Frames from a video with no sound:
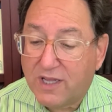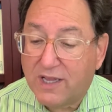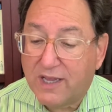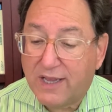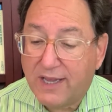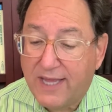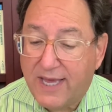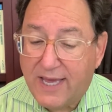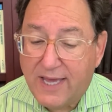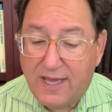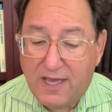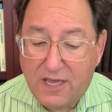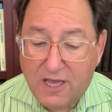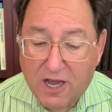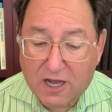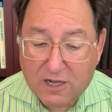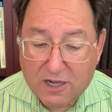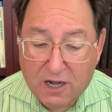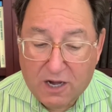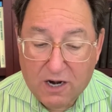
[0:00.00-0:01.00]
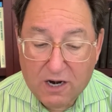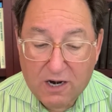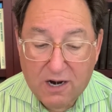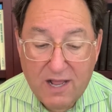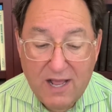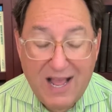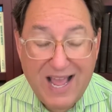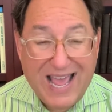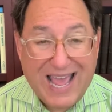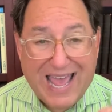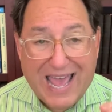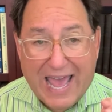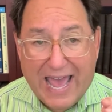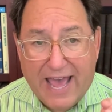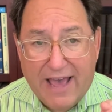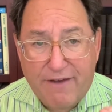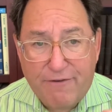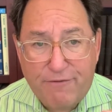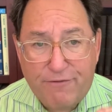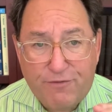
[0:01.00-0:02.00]
Kli Yakar.
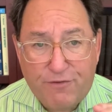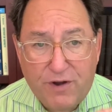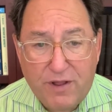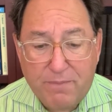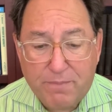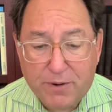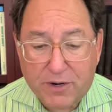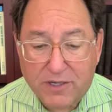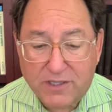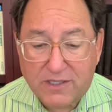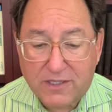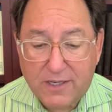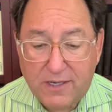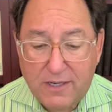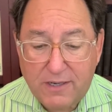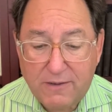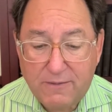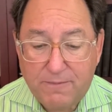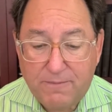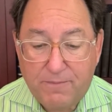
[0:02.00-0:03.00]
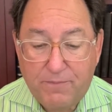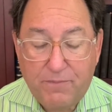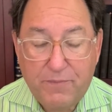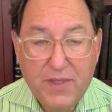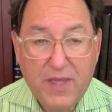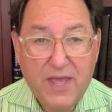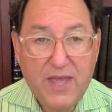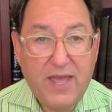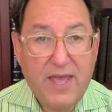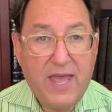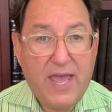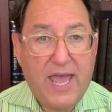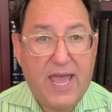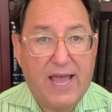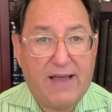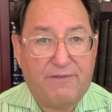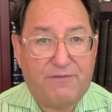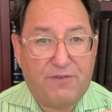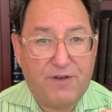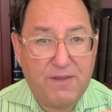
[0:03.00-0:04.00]
Every person,
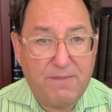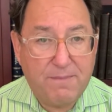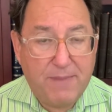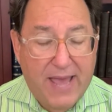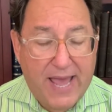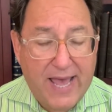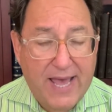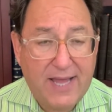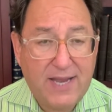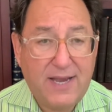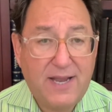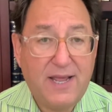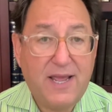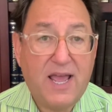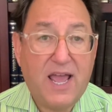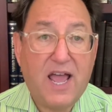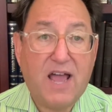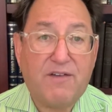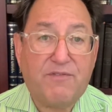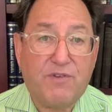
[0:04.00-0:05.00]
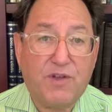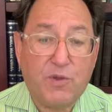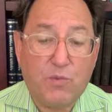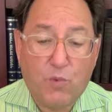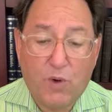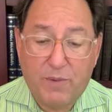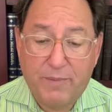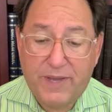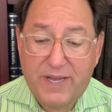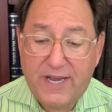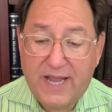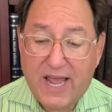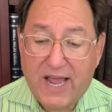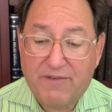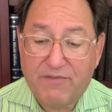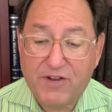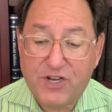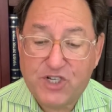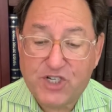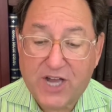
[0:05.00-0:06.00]
every man, every woman,
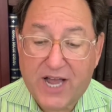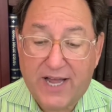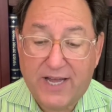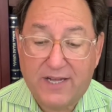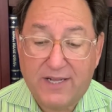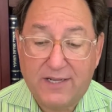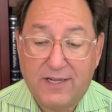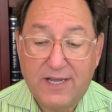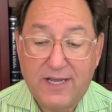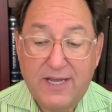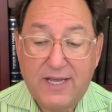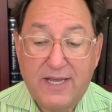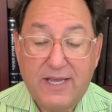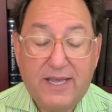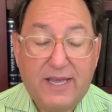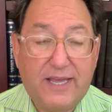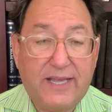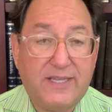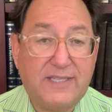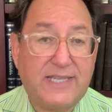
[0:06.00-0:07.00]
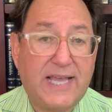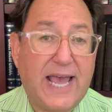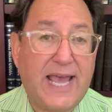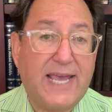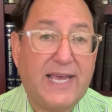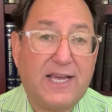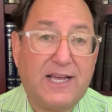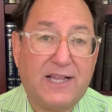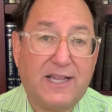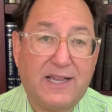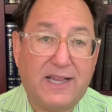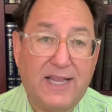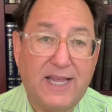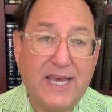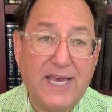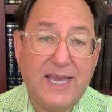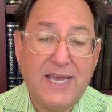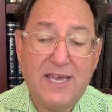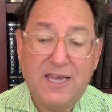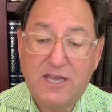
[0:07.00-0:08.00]
every child is a
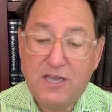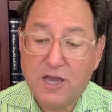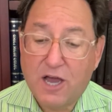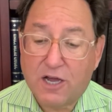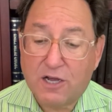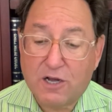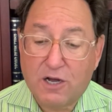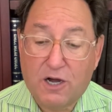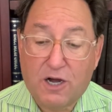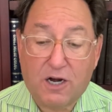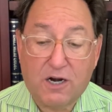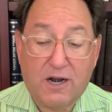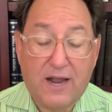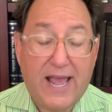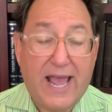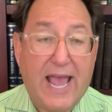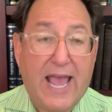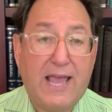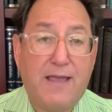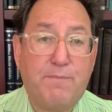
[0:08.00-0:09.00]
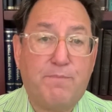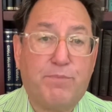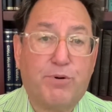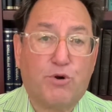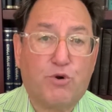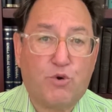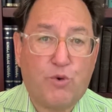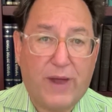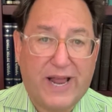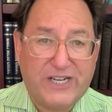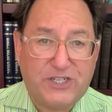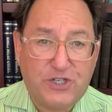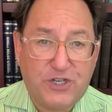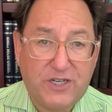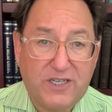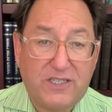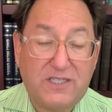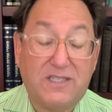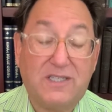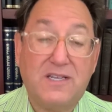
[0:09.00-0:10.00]
Kli Yakar, a
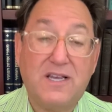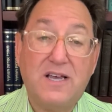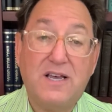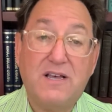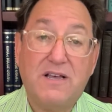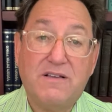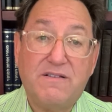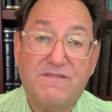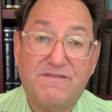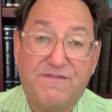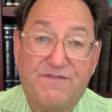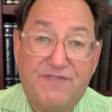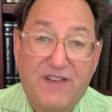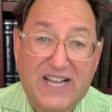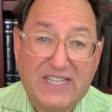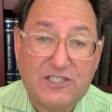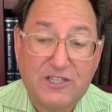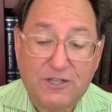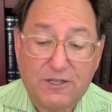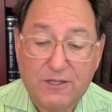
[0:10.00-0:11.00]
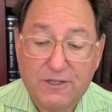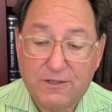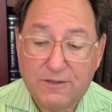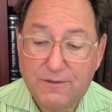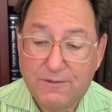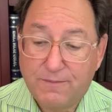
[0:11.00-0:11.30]
precious vessel,